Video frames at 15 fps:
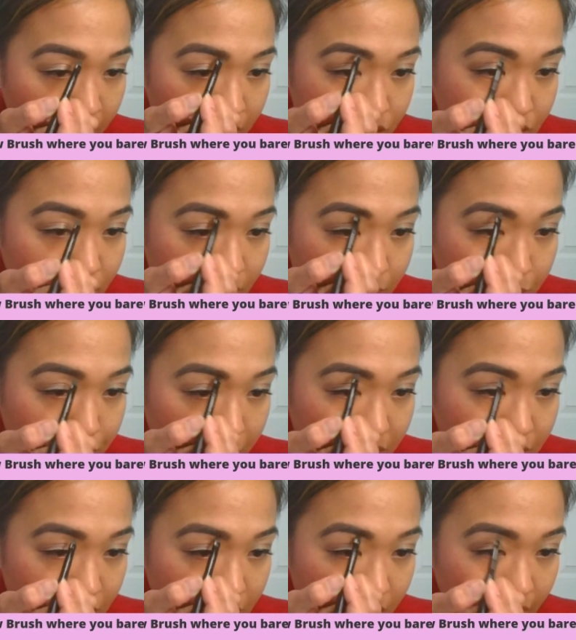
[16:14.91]
Just gonna
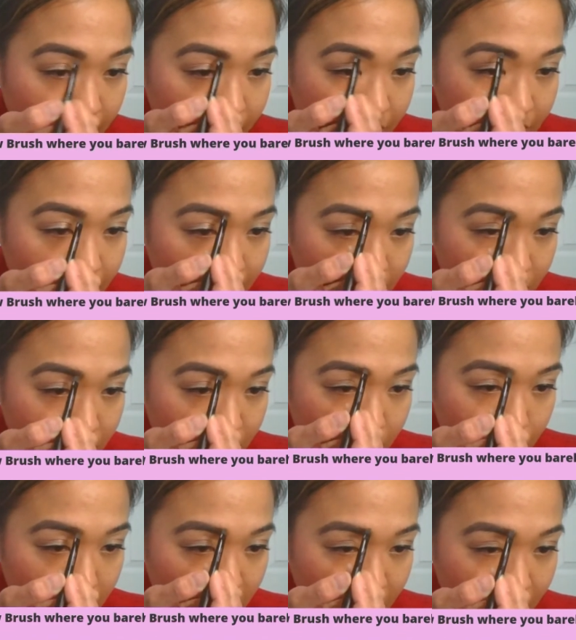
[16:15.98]
brush it on.
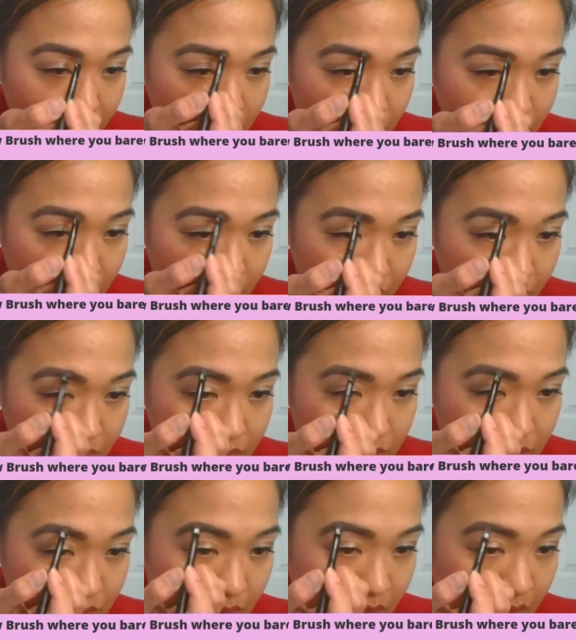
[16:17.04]
Small
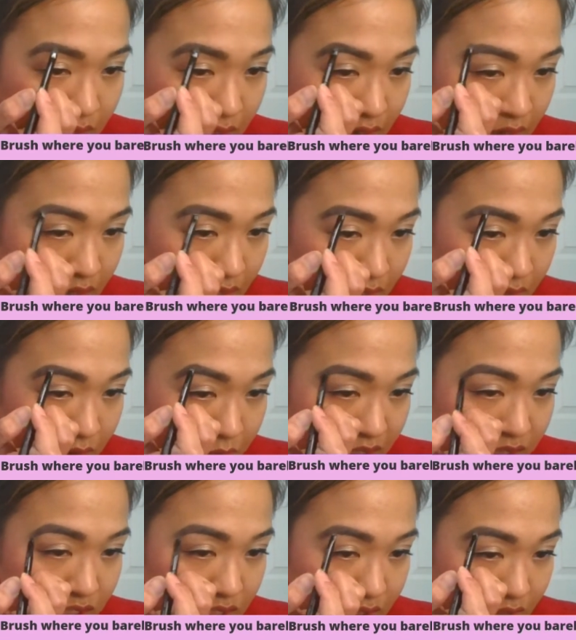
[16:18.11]
strokes,
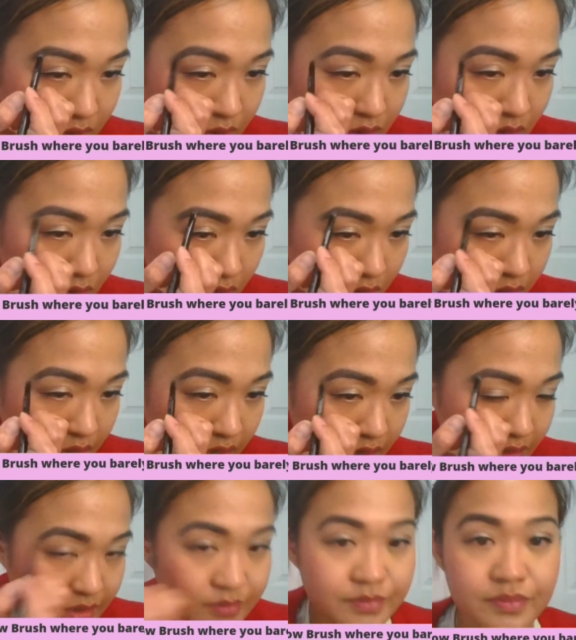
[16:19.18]
brush it
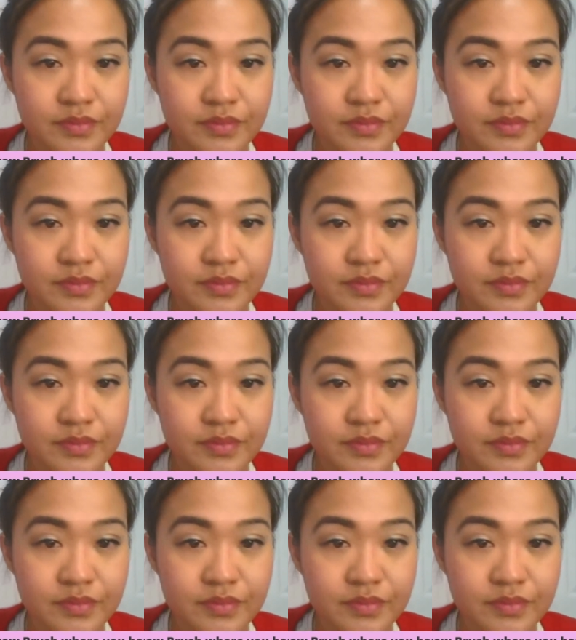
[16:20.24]
on.